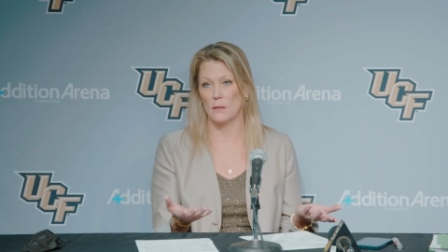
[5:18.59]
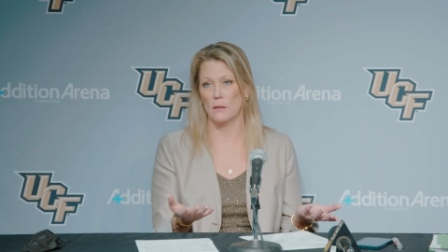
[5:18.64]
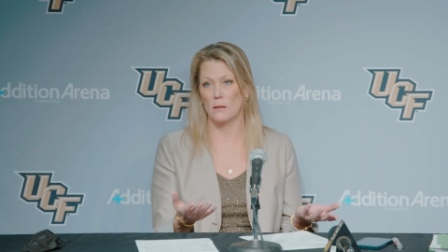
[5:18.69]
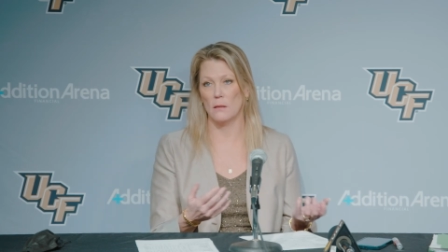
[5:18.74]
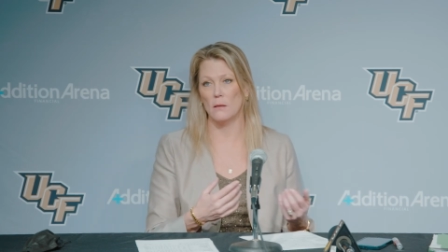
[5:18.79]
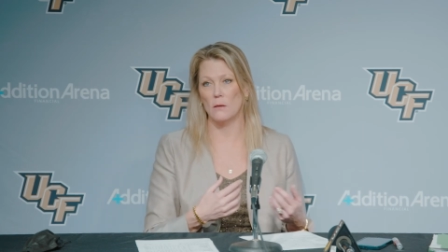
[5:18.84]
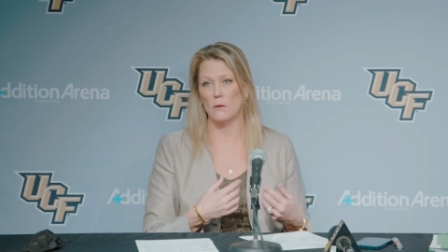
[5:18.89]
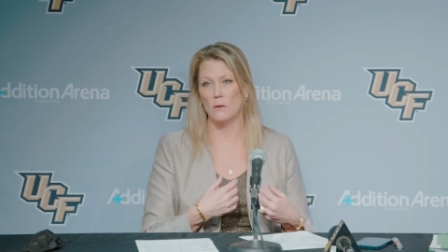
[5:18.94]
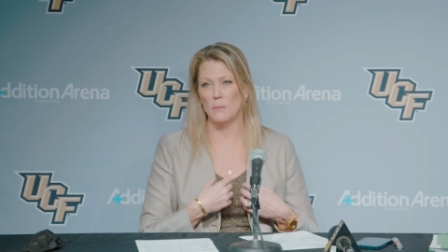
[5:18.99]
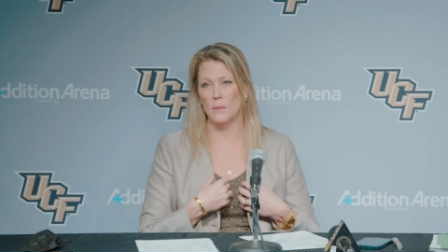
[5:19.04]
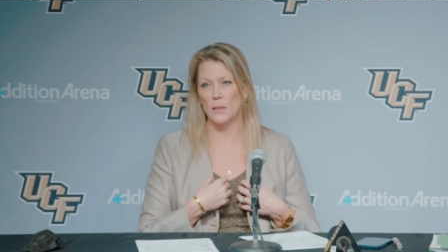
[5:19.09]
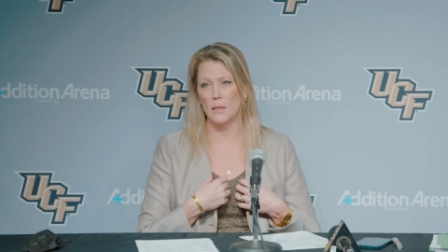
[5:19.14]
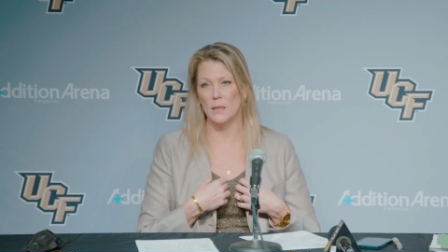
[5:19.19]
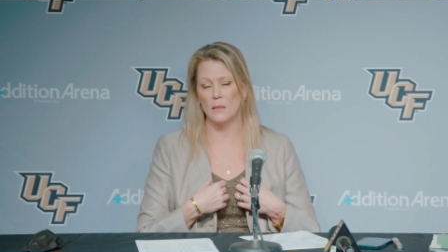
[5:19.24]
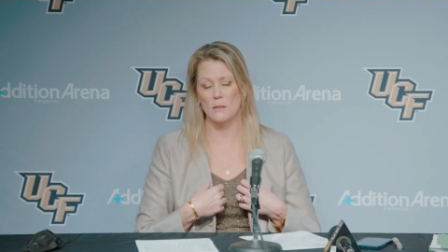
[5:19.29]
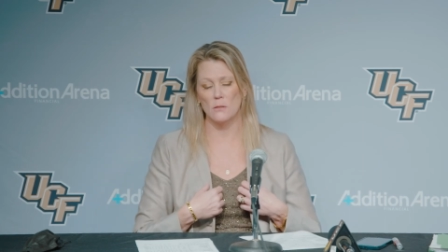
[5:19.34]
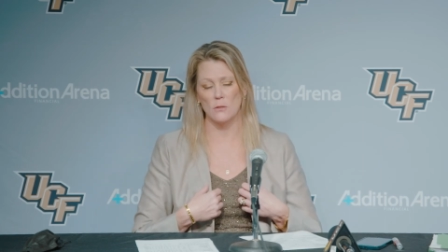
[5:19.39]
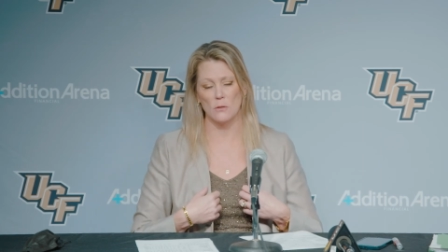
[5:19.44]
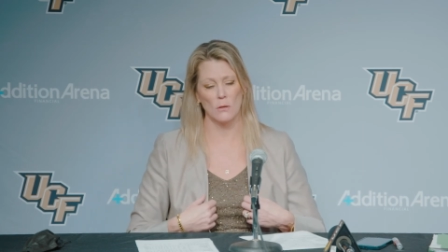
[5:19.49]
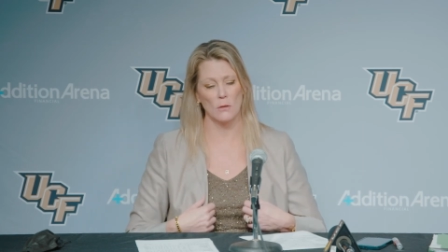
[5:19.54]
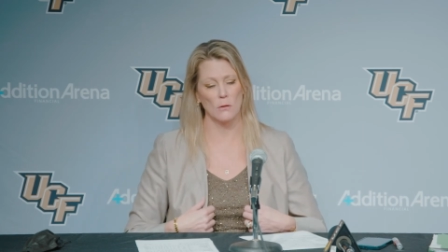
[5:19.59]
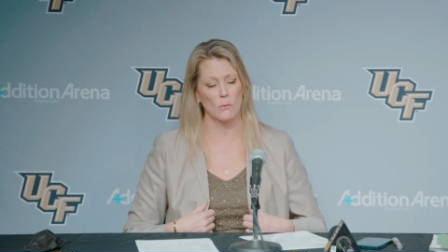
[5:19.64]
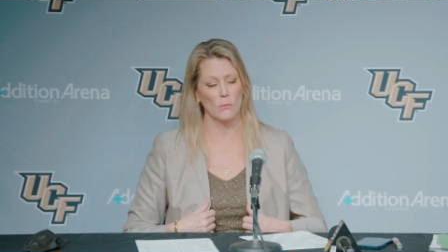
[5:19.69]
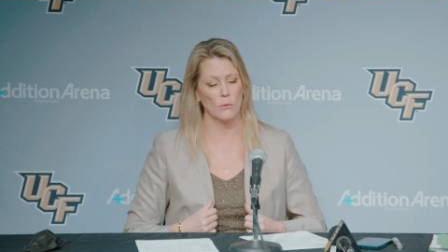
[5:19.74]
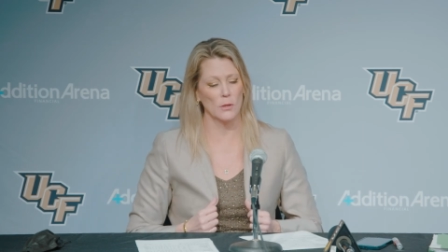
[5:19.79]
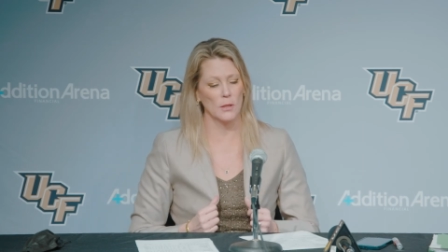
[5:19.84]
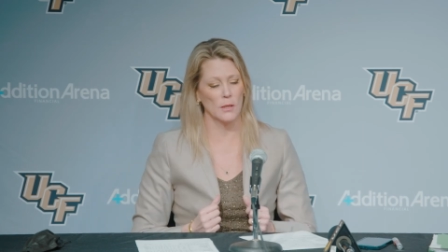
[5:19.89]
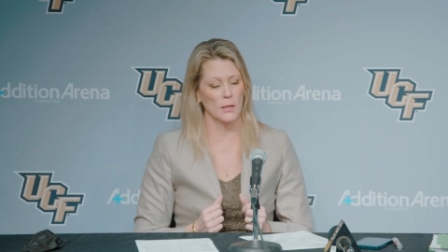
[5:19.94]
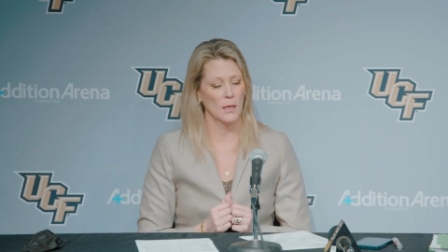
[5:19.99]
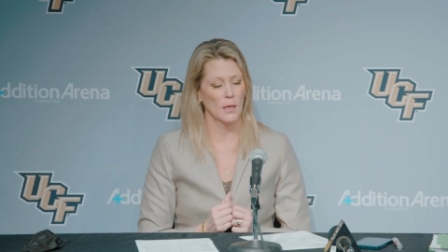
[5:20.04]
You know what I mean? So they're
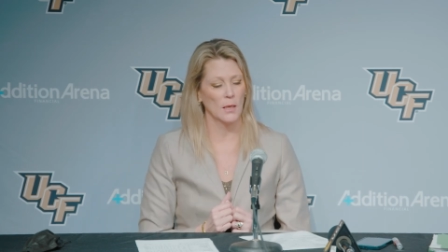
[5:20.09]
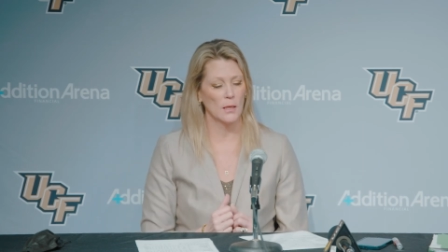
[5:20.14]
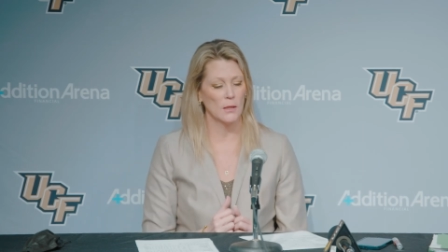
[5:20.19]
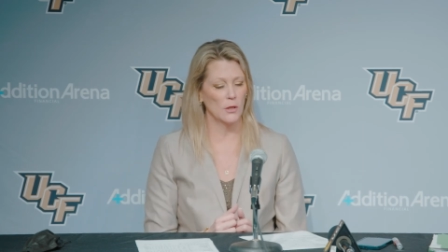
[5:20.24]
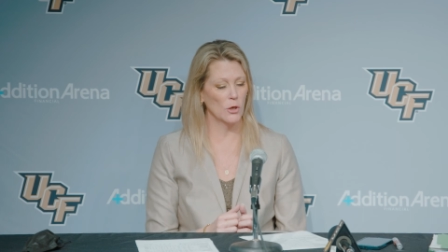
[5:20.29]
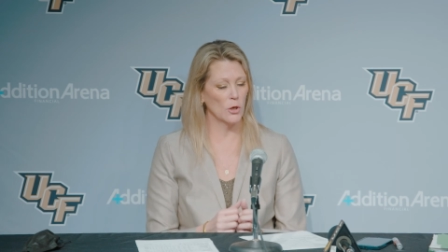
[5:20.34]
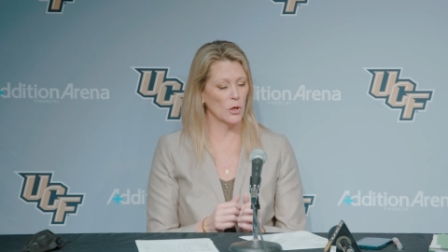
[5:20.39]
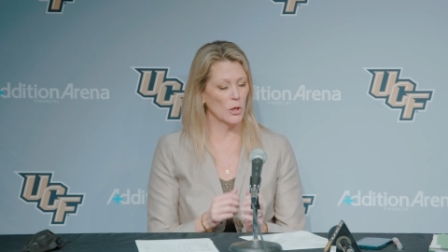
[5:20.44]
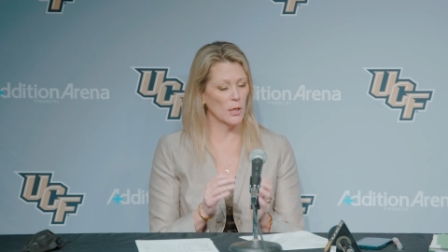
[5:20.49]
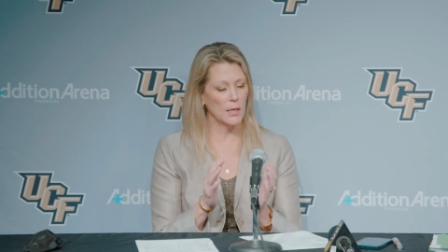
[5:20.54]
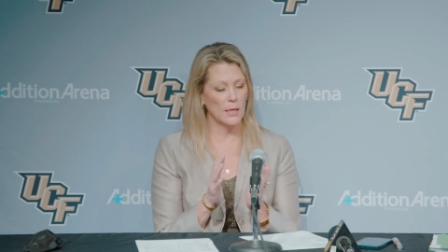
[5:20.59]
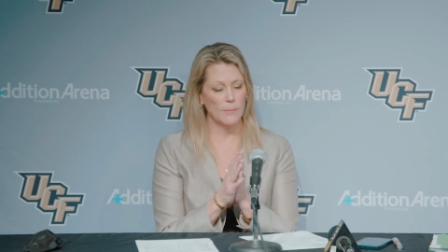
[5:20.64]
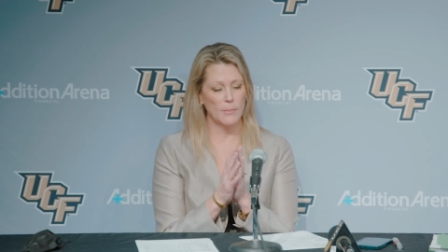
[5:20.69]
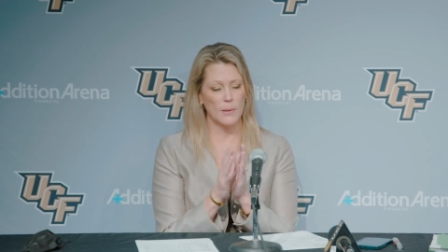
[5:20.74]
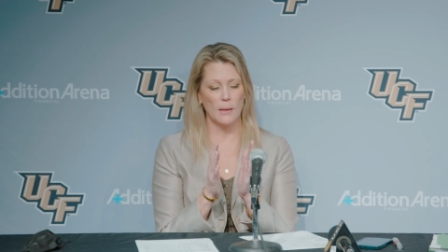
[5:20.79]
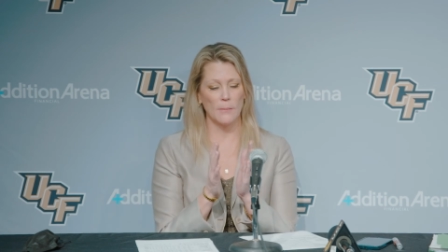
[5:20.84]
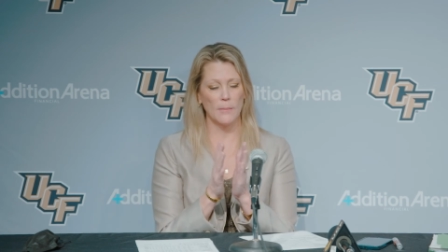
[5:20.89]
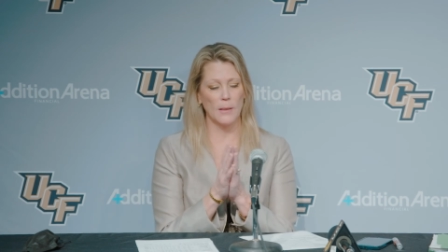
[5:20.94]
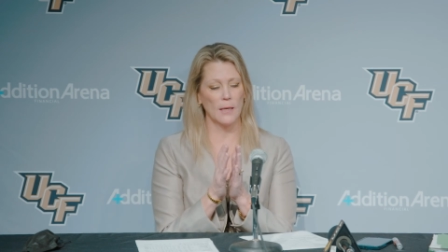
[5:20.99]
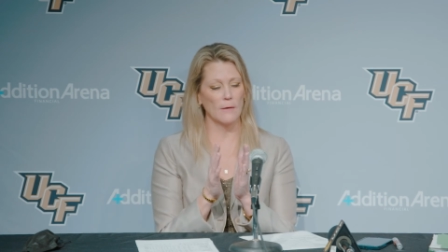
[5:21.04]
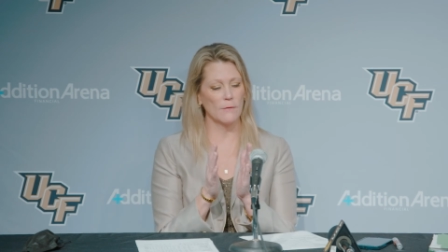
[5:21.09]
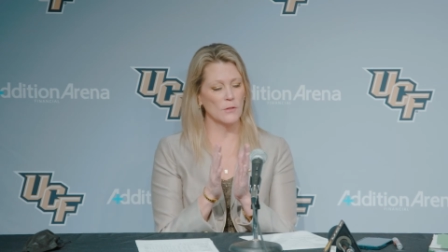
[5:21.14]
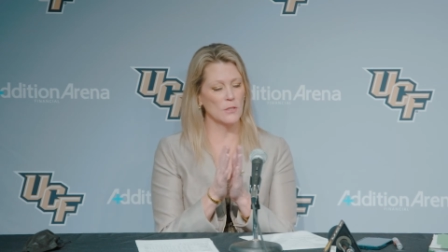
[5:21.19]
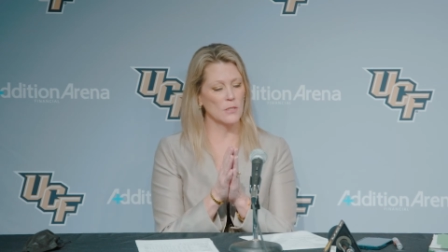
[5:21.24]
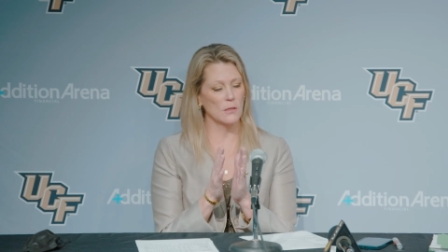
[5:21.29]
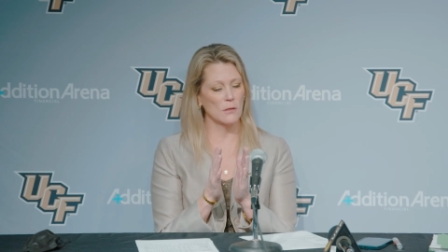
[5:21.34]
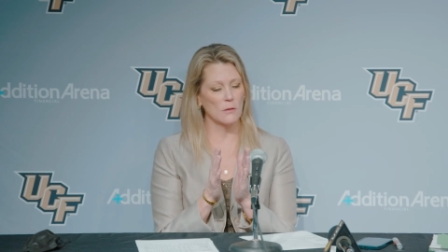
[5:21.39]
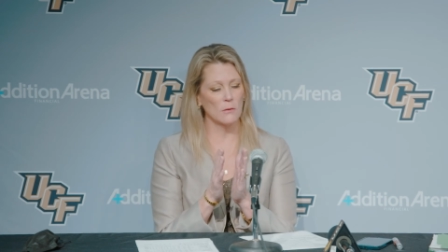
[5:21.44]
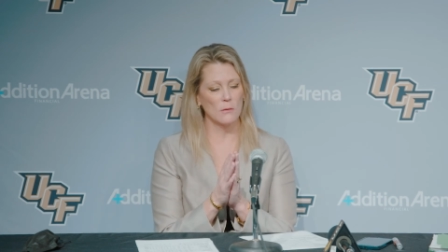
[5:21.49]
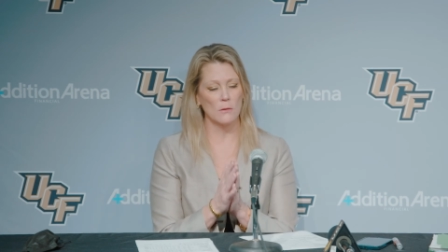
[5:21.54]
really they're gonna keep coming every
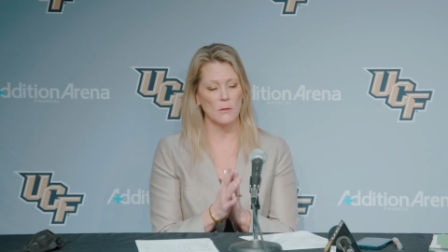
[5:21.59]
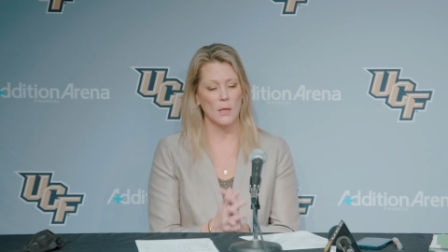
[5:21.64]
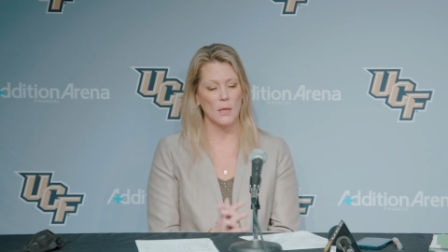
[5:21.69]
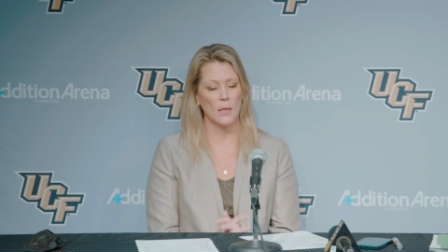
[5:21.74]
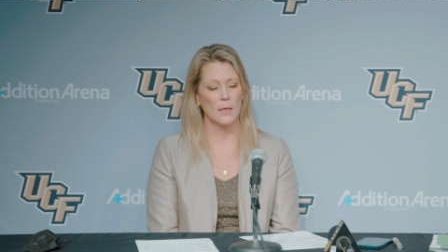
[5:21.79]
single